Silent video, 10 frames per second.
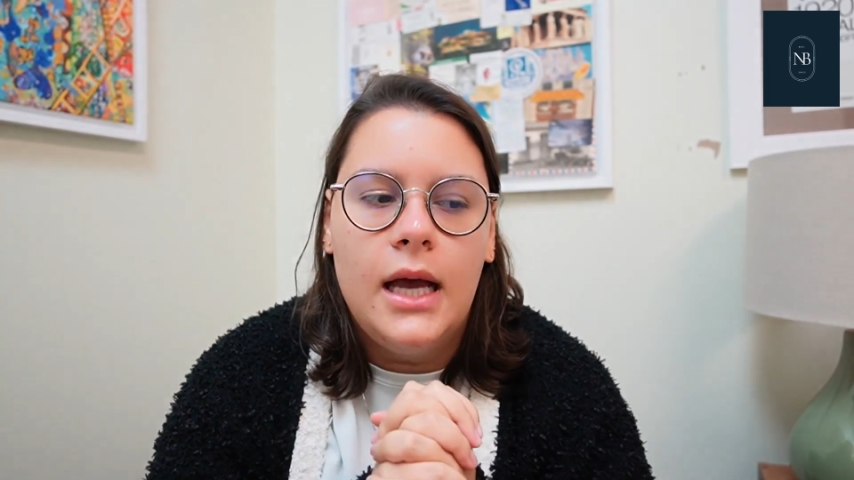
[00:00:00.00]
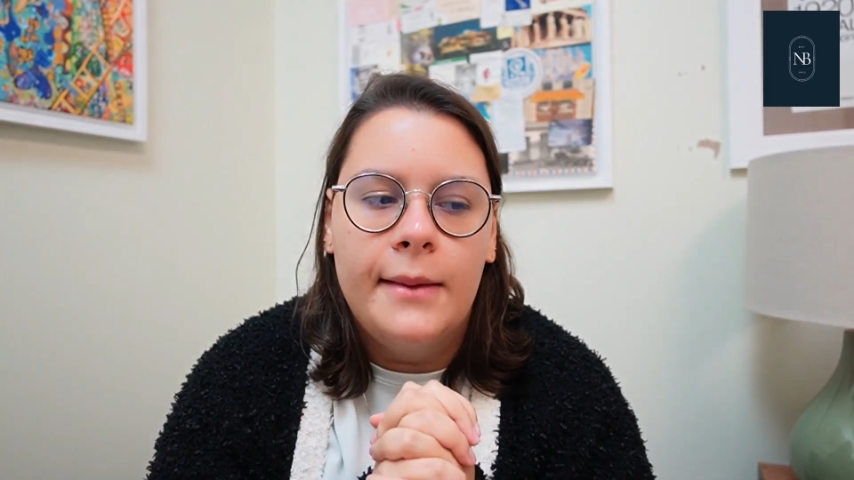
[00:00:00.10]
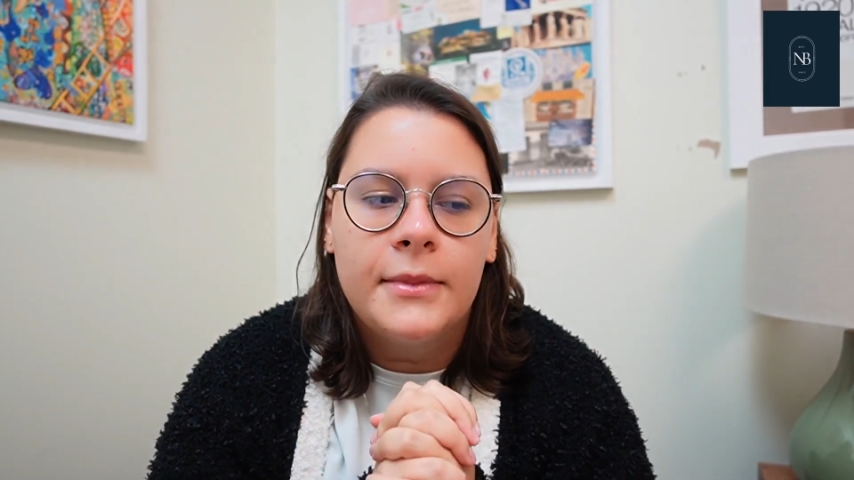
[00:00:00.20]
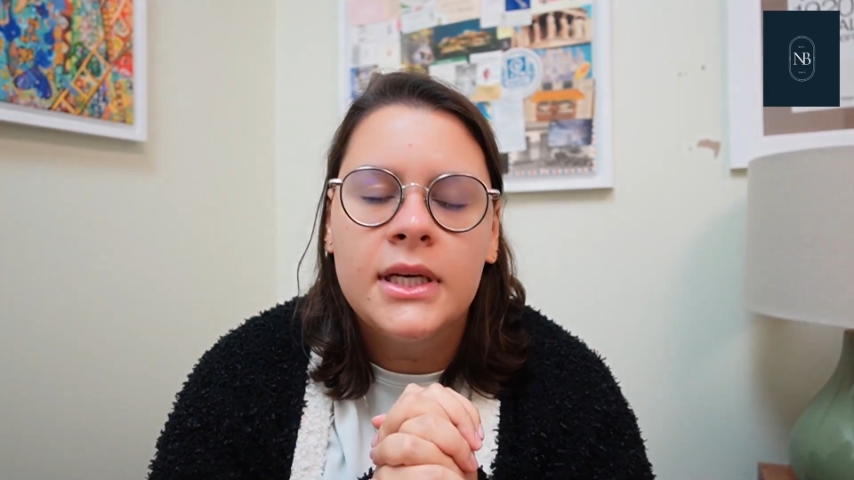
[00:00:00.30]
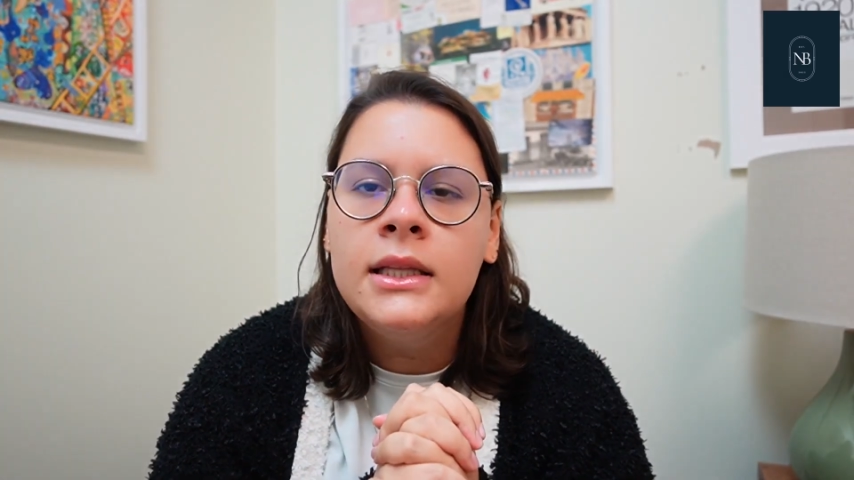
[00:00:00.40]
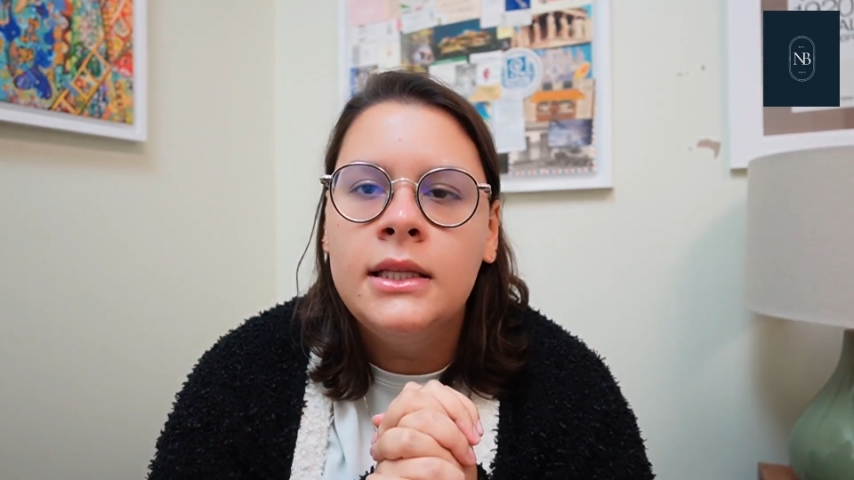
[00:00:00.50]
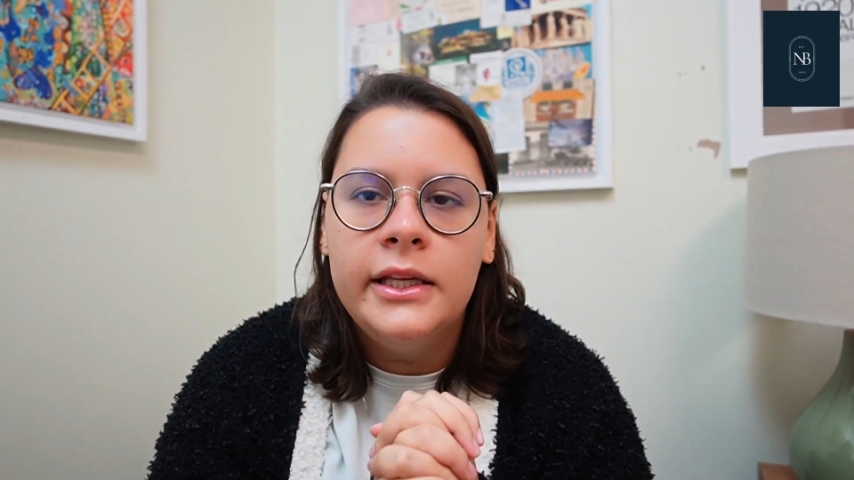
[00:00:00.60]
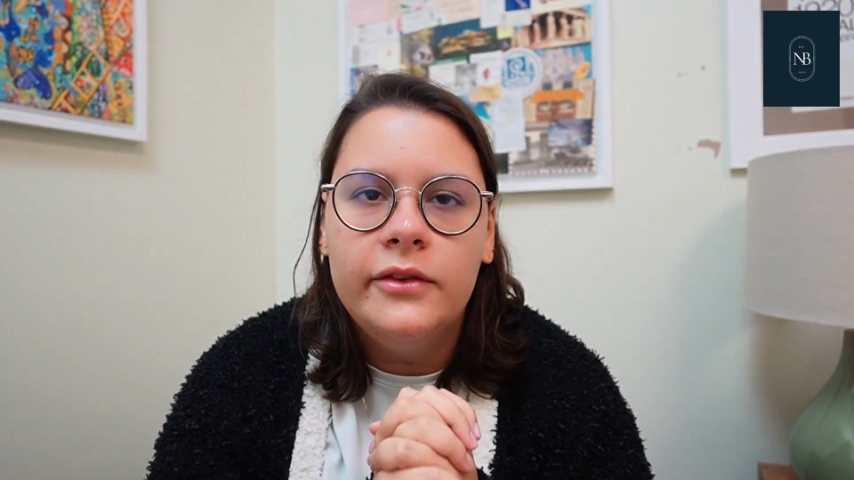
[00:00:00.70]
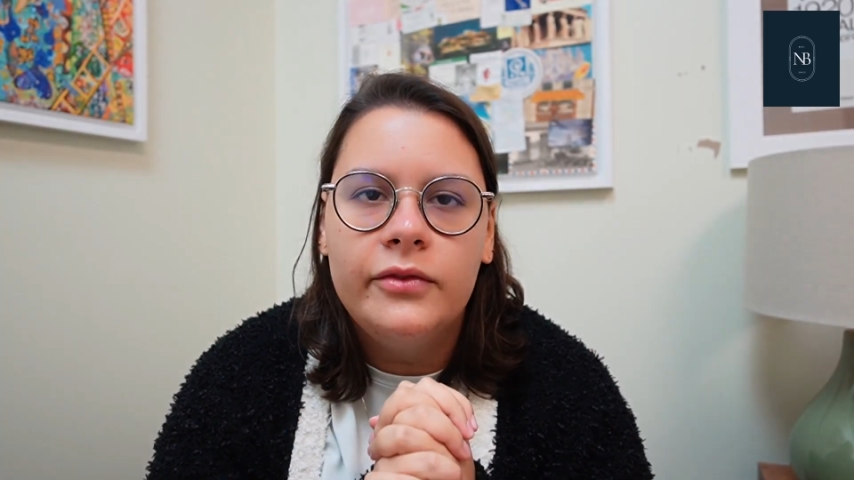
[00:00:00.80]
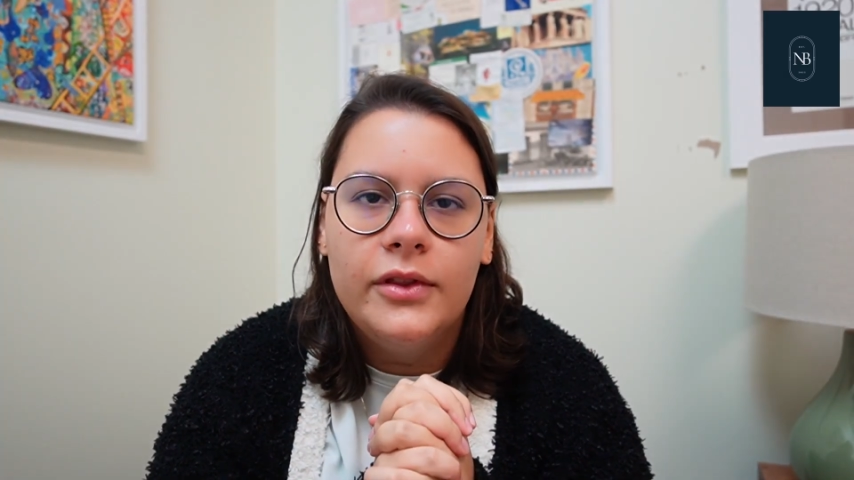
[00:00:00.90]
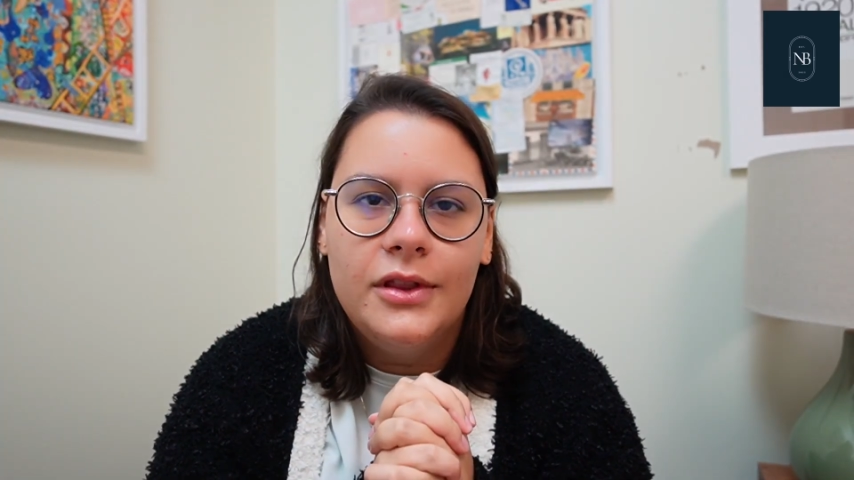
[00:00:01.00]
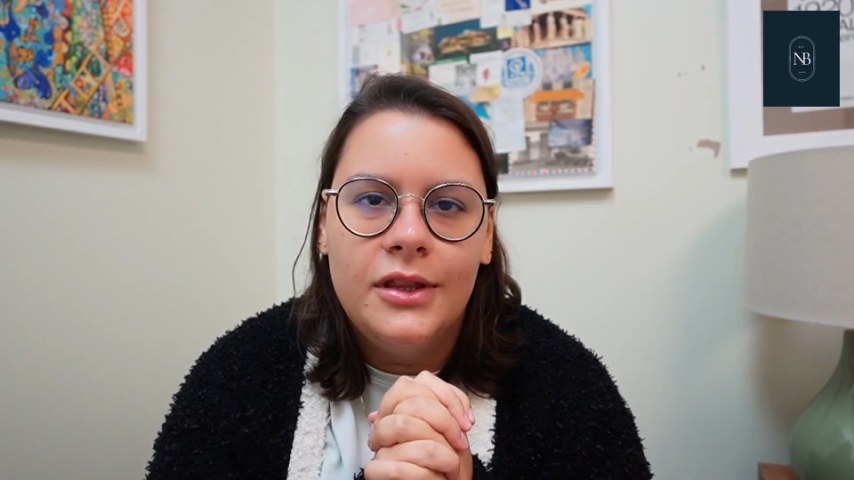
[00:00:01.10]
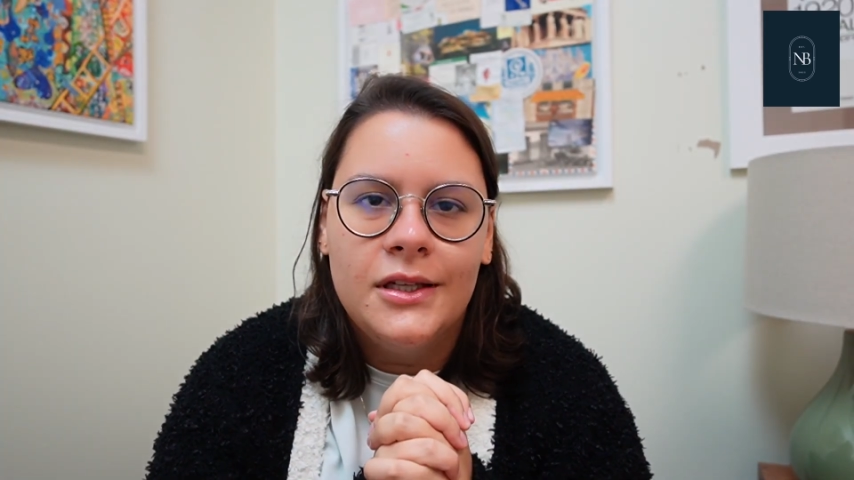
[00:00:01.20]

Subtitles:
I'm gonna leave